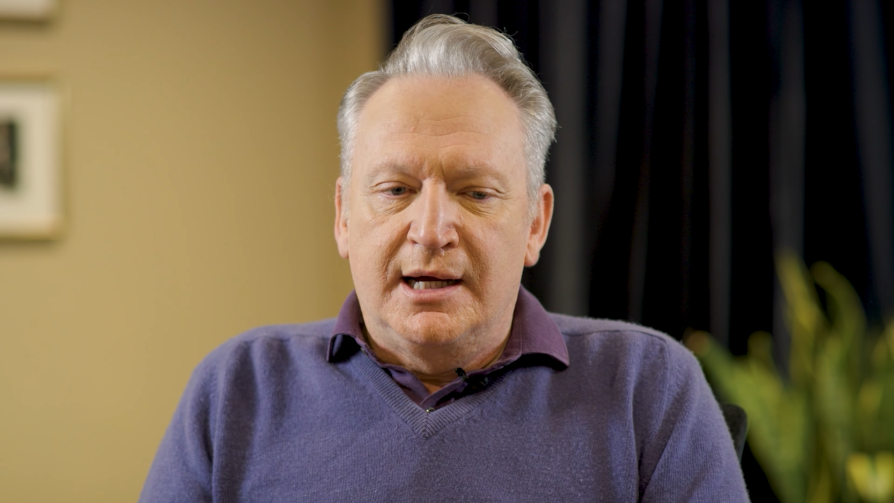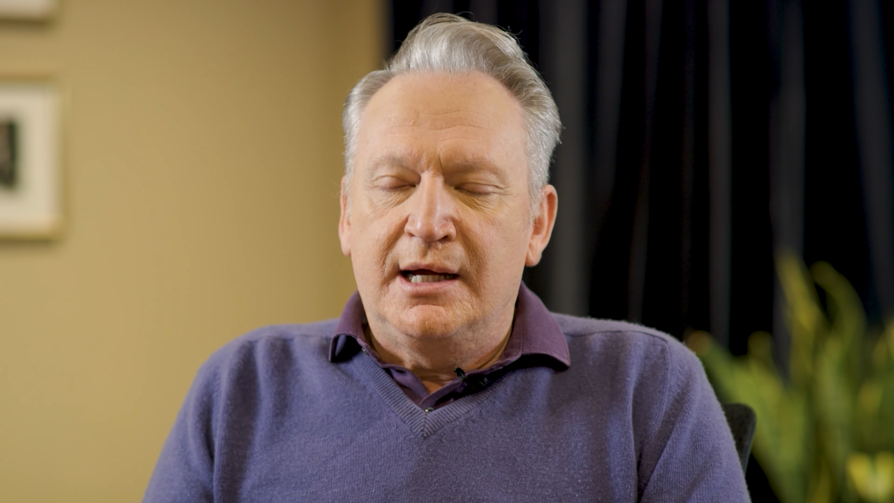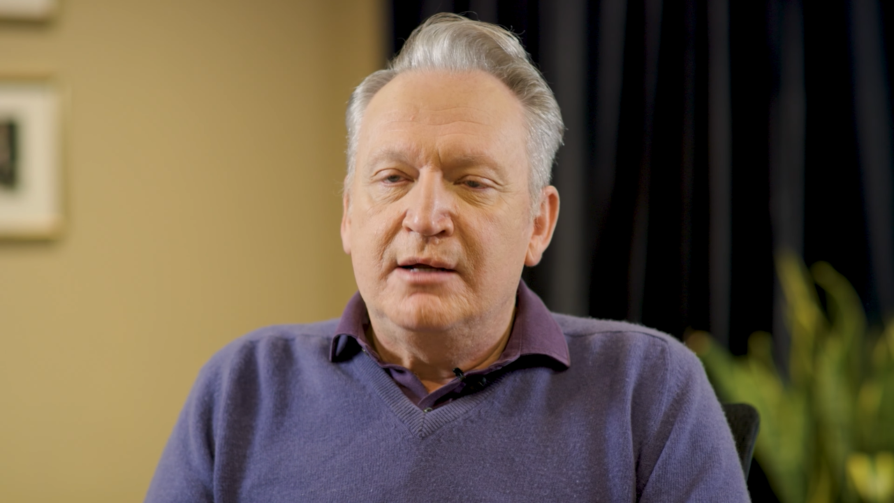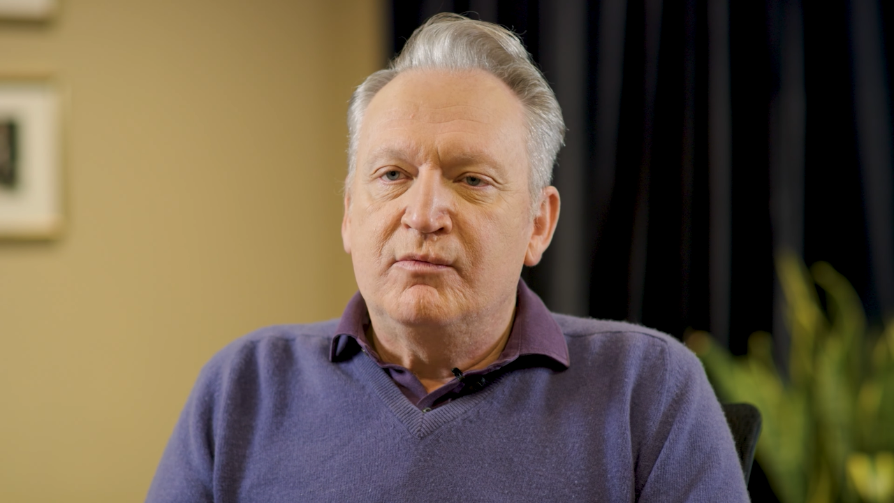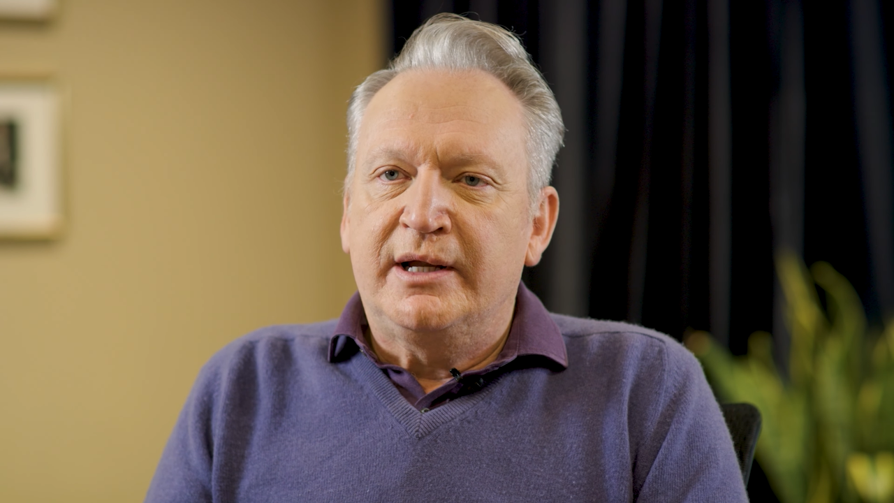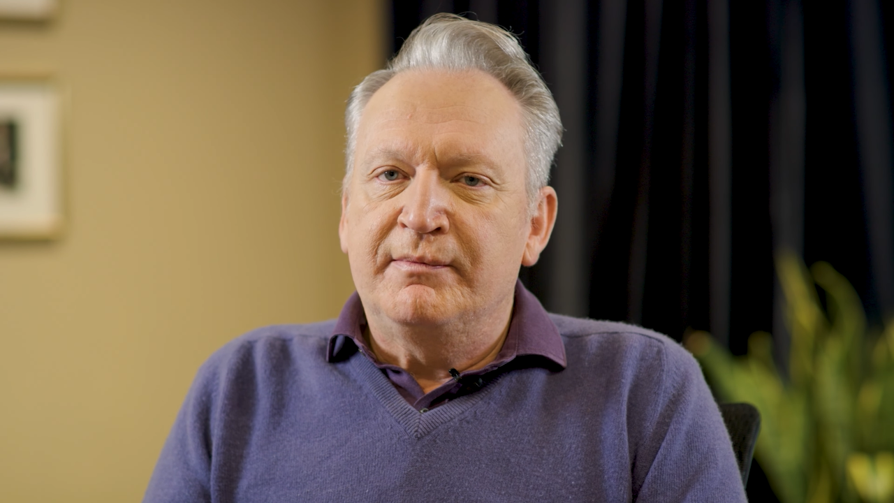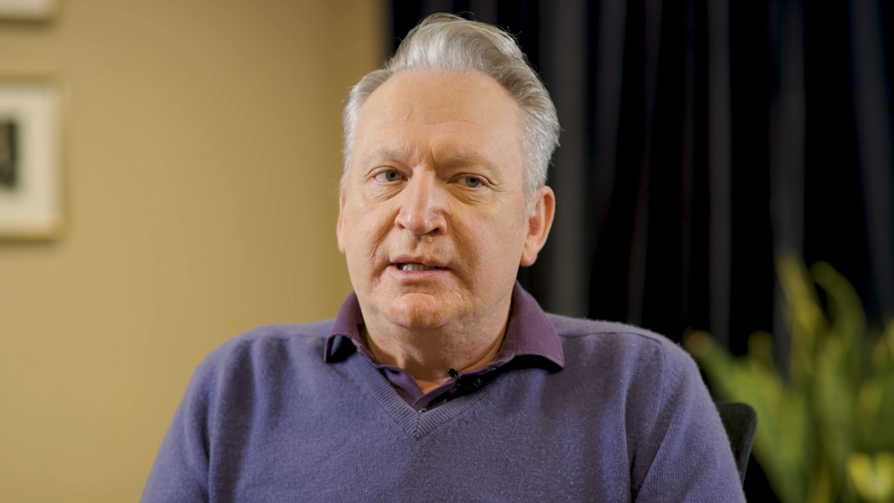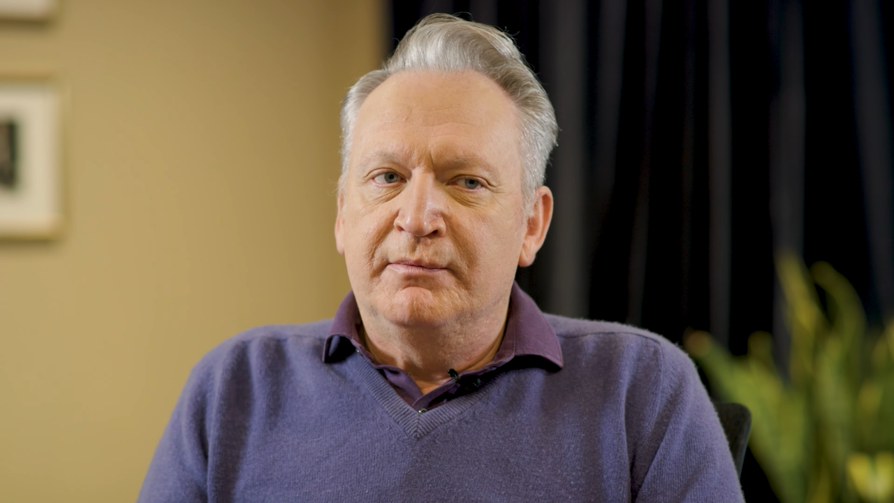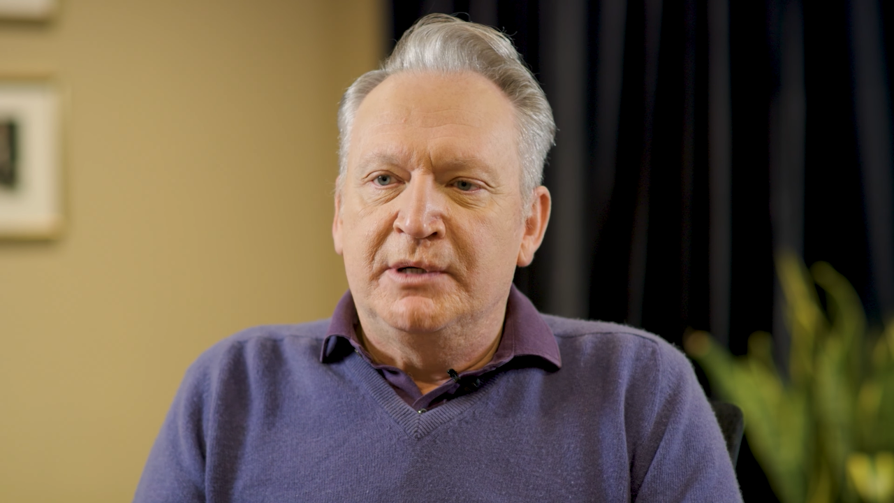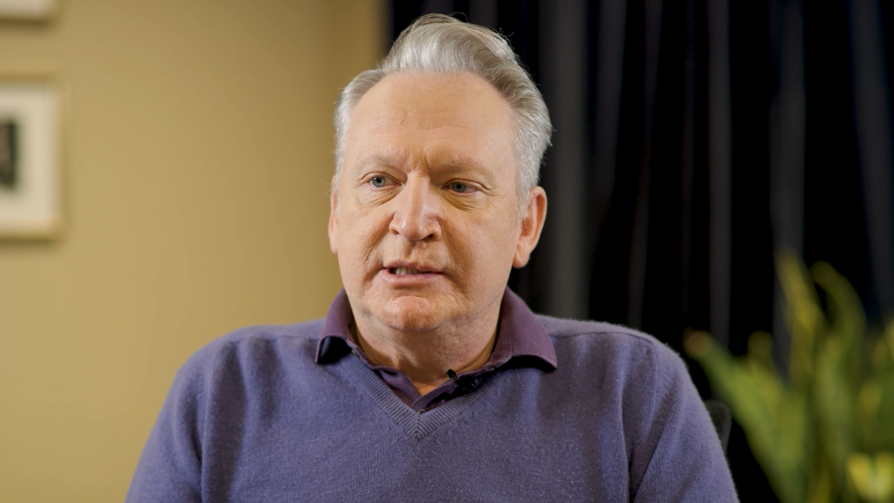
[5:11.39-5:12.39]
I
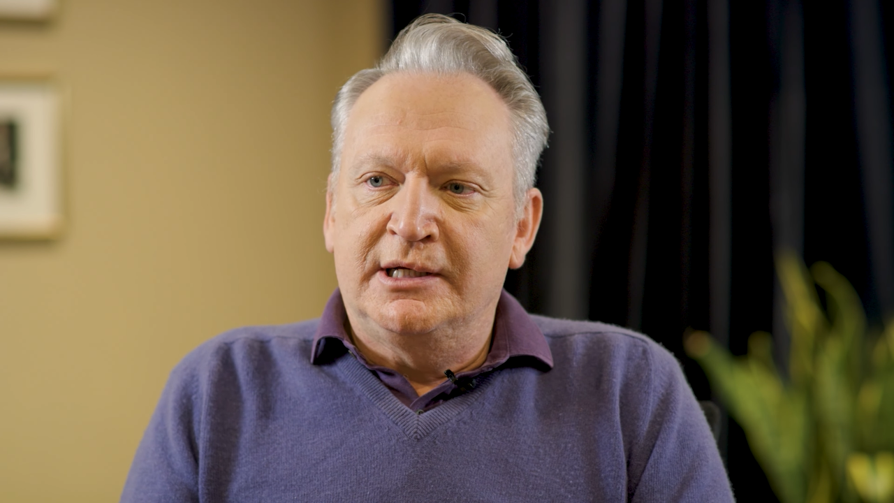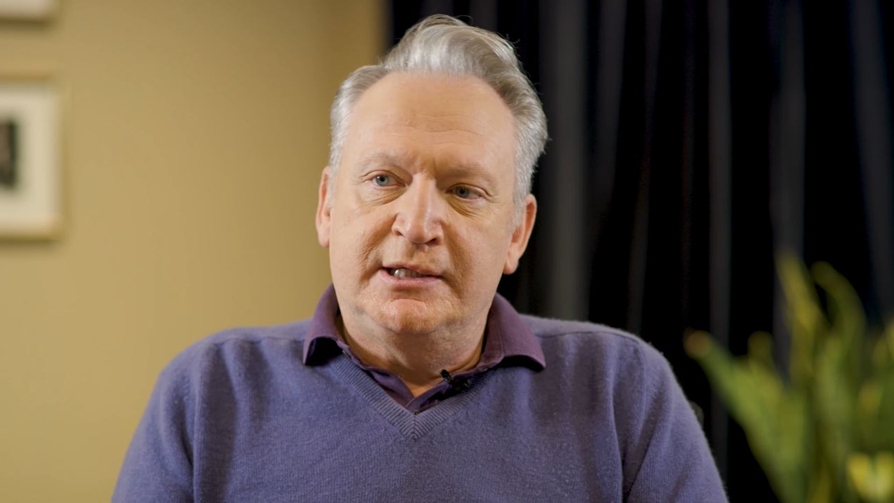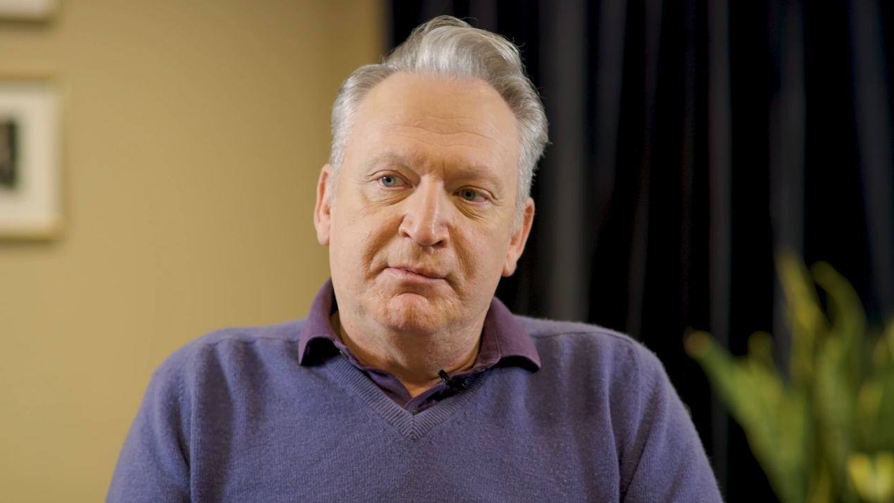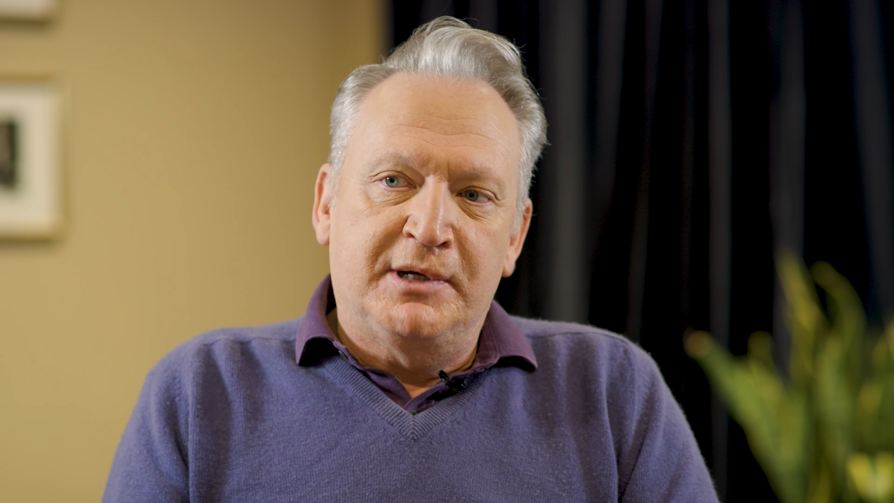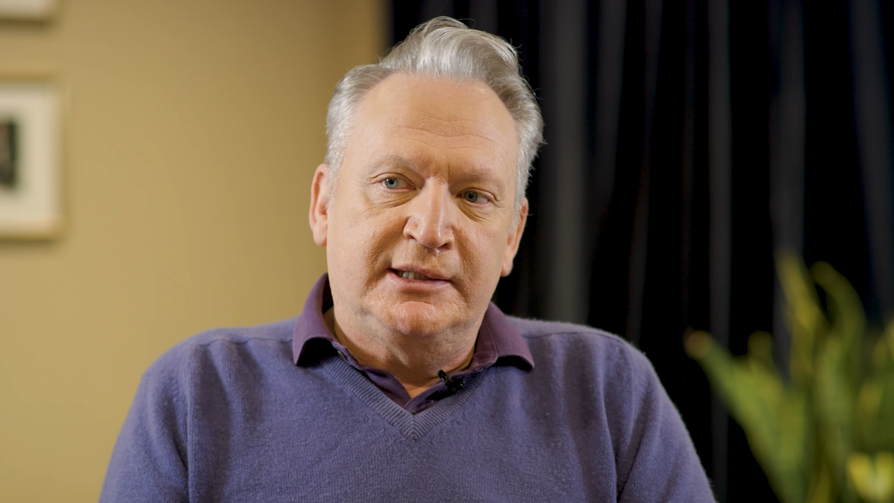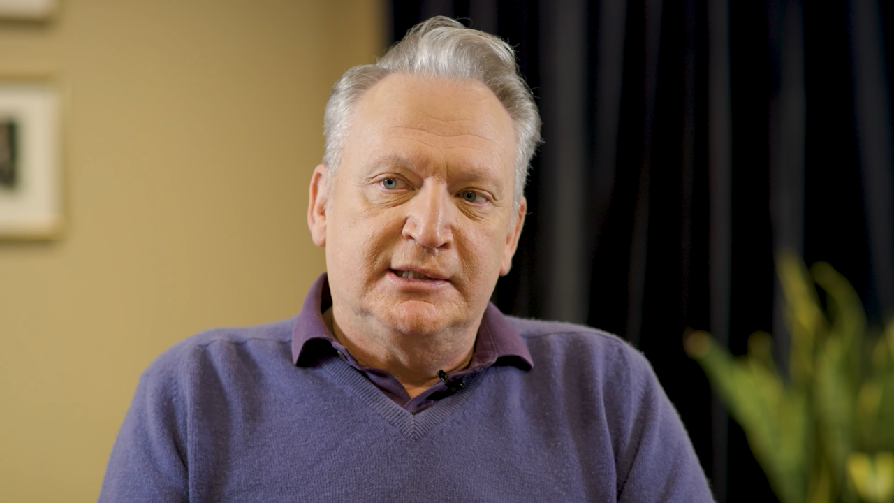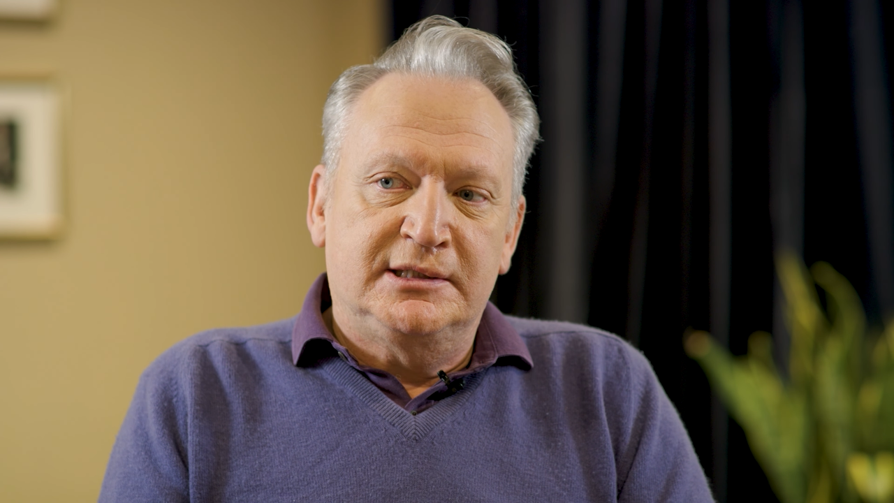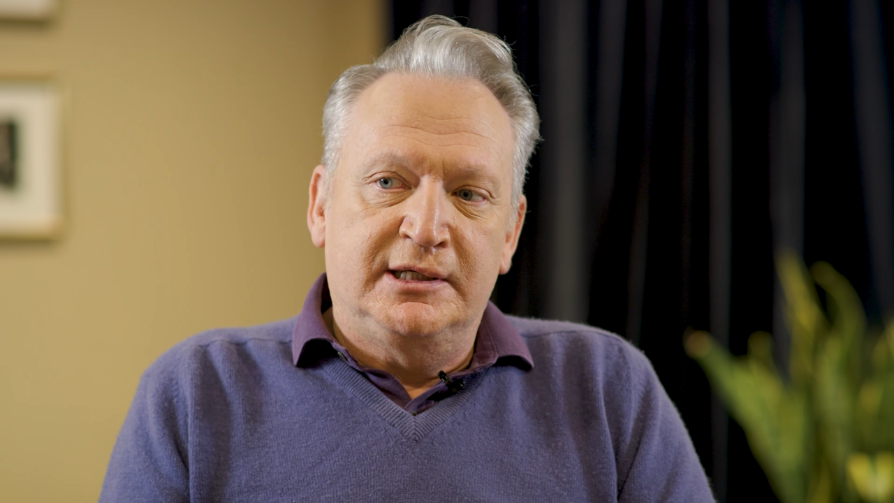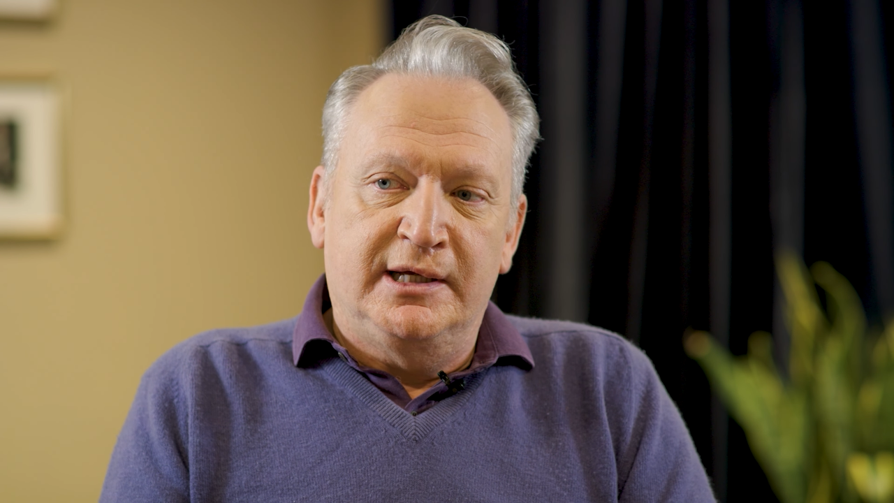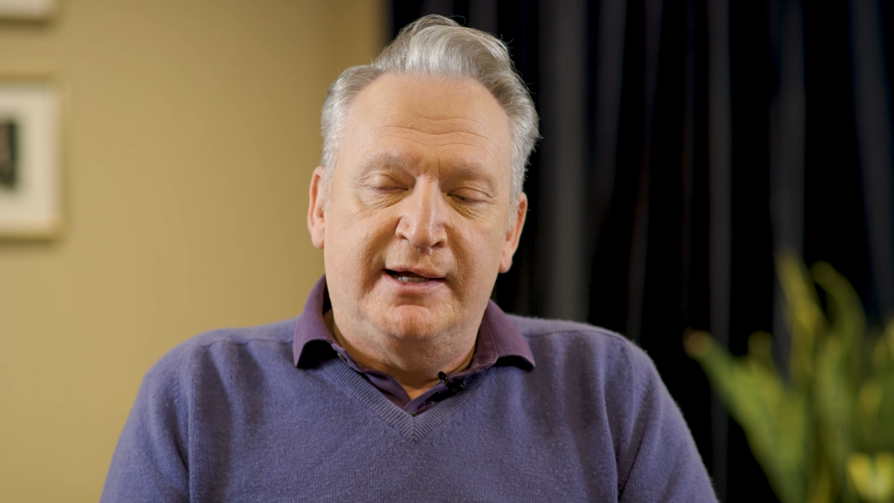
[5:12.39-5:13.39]
recommend the Montante
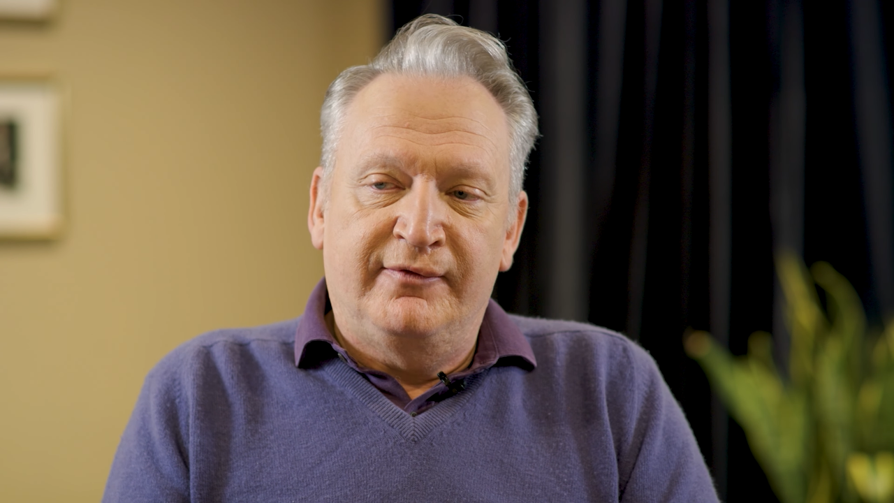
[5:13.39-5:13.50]
practice to